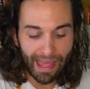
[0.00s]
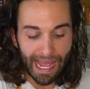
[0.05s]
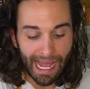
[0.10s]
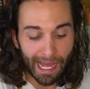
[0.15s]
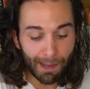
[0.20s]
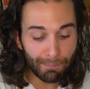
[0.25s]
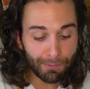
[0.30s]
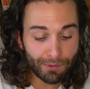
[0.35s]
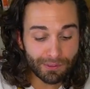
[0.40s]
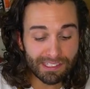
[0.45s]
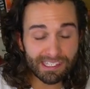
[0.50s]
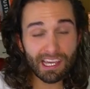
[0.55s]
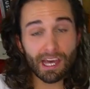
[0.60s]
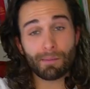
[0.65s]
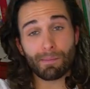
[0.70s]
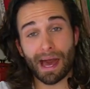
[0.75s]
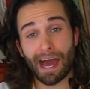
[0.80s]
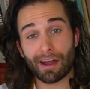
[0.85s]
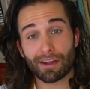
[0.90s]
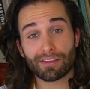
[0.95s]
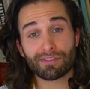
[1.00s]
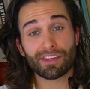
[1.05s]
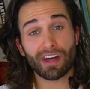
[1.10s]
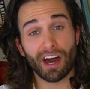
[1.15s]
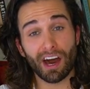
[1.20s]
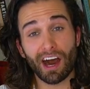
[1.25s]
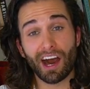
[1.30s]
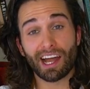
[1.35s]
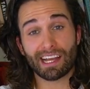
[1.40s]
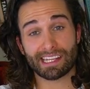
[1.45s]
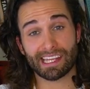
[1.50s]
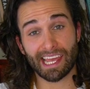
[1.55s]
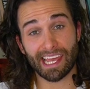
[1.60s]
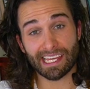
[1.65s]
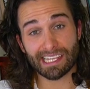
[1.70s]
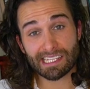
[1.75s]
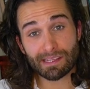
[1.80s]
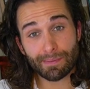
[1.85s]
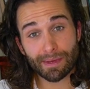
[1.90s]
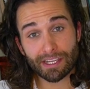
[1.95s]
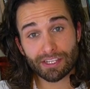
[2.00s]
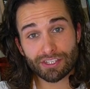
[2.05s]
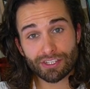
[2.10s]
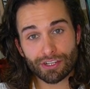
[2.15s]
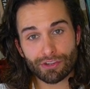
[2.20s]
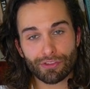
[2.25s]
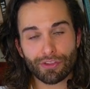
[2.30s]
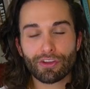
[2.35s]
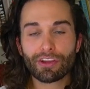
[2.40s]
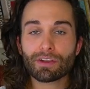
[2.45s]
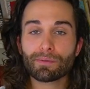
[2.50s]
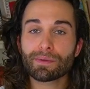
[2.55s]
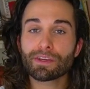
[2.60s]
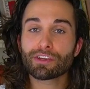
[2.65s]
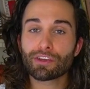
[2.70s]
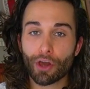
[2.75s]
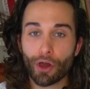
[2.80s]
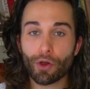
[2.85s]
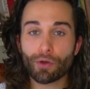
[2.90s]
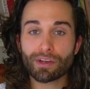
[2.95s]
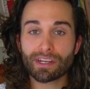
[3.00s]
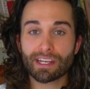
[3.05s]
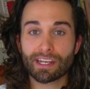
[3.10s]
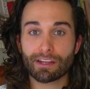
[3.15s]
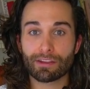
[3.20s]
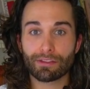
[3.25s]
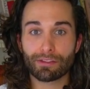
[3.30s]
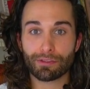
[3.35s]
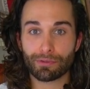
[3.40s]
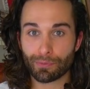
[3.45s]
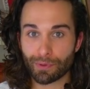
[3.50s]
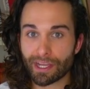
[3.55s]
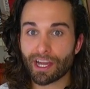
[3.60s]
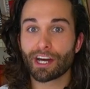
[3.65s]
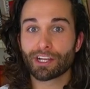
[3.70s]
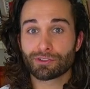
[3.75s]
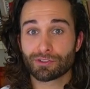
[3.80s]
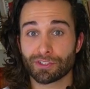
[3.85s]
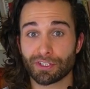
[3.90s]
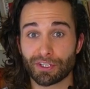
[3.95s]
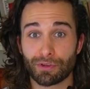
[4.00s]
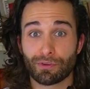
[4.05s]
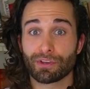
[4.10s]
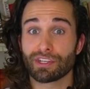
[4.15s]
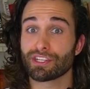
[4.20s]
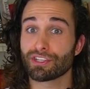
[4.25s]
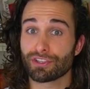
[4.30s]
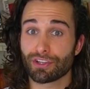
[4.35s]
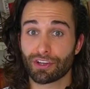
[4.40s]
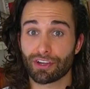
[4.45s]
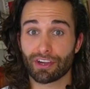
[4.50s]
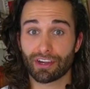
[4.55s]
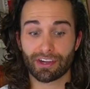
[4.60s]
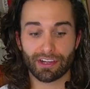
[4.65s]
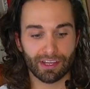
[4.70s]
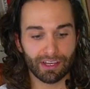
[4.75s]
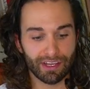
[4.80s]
the apples come out of the hot candy mixture, they're gonna be coated in 300 degree sugar.